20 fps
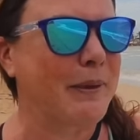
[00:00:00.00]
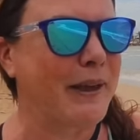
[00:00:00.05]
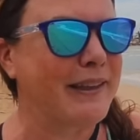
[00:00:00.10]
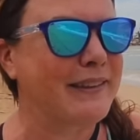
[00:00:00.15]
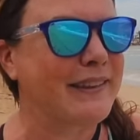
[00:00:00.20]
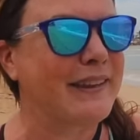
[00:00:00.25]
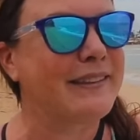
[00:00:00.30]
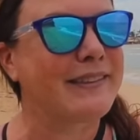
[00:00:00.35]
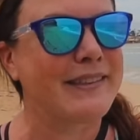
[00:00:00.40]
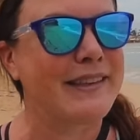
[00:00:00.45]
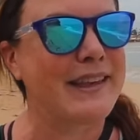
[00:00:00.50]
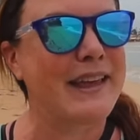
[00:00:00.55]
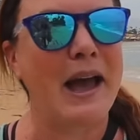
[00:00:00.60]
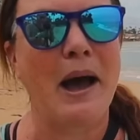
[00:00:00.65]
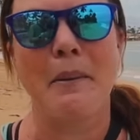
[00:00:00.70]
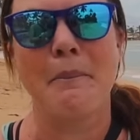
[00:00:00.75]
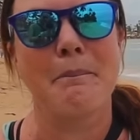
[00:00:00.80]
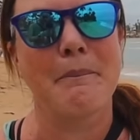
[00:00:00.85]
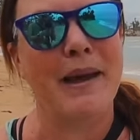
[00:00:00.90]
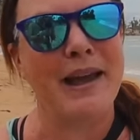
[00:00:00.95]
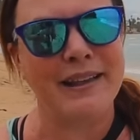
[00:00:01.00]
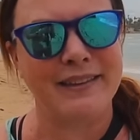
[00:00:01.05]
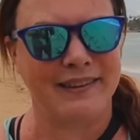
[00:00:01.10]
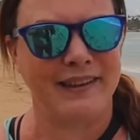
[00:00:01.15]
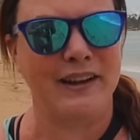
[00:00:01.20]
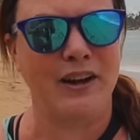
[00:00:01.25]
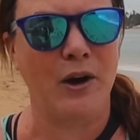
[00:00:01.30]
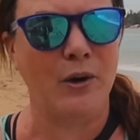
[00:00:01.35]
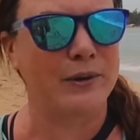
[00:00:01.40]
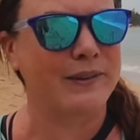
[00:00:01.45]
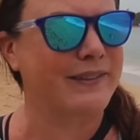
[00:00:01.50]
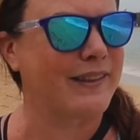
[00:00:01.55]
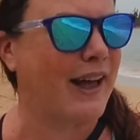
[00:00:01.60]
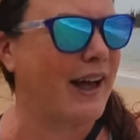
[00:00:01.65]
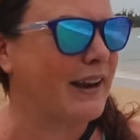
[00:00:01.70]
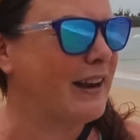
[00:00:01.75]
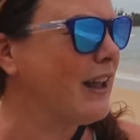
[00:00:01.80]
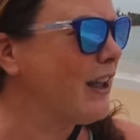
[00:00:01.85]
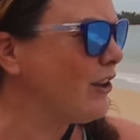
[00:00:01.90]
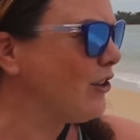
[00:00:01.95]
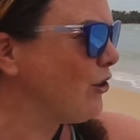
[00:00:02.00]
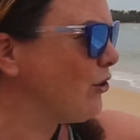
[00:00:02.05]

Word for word: place is the amazing coastline.